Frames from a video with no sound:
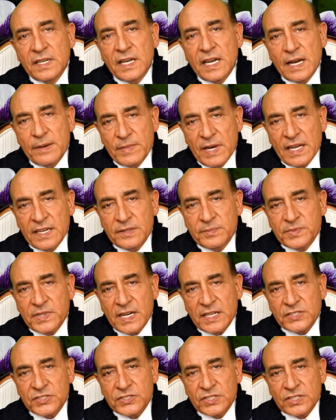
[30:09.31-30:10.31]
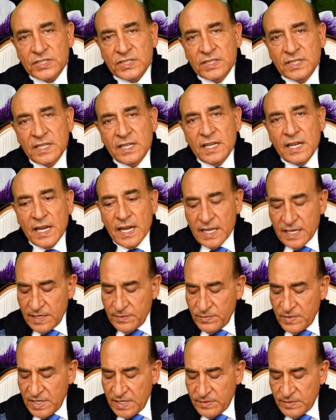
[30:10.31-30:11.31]
amount of pressure and the
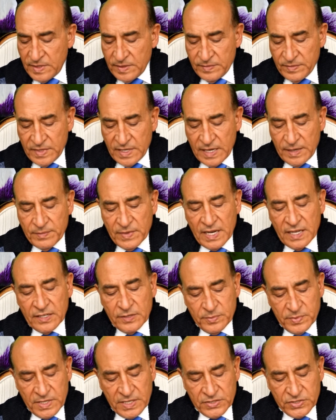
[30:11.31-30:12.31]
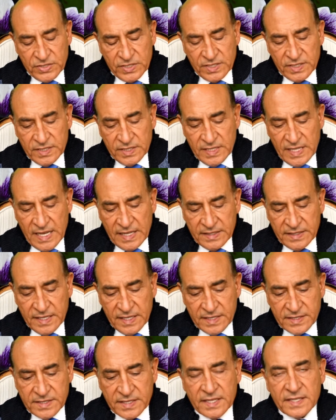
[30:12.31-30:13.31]
minimum amount of pressure that
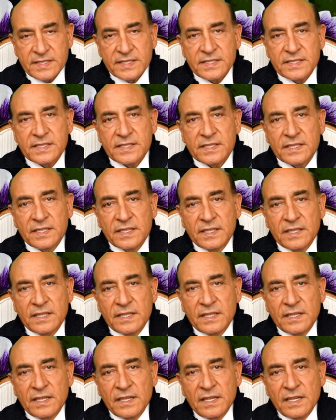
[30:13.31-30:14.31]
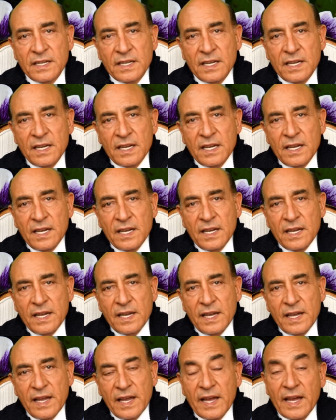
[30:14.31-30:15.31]
exists.
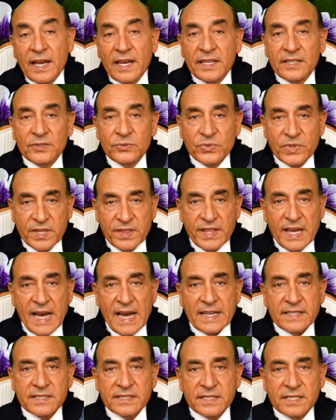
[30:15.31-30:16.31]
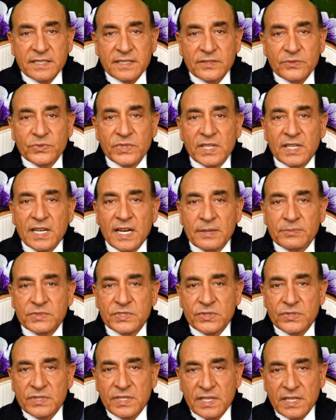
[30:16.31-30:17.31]
And with that, we come
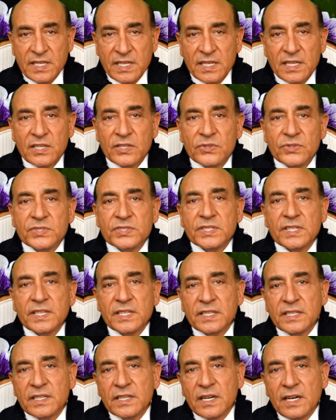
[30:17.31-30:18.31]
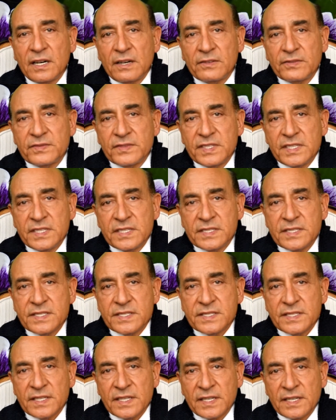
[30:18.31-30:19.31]
to the conclusion of
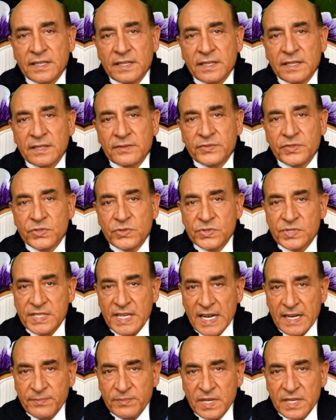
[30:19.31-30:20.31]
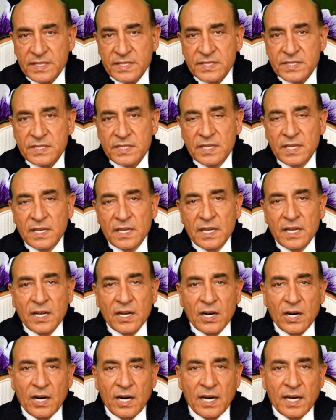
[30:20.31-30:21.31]
these few segments
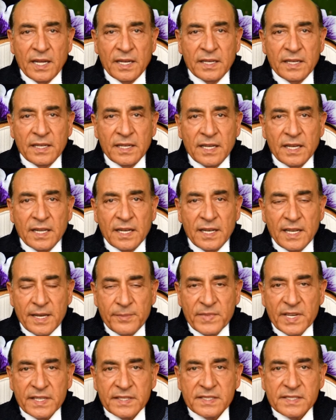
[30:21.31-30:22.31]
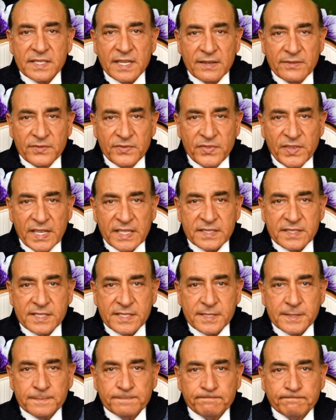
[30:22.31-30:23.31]
on limits and
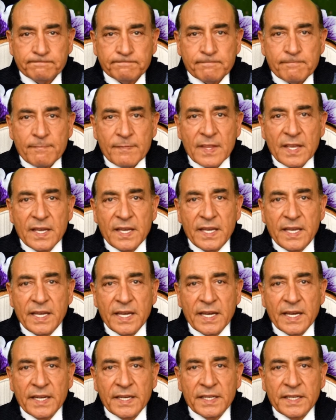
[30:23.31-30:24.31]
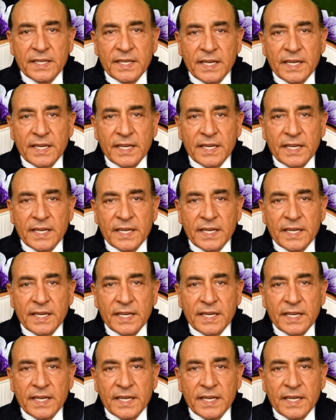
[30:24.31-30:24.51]
fits in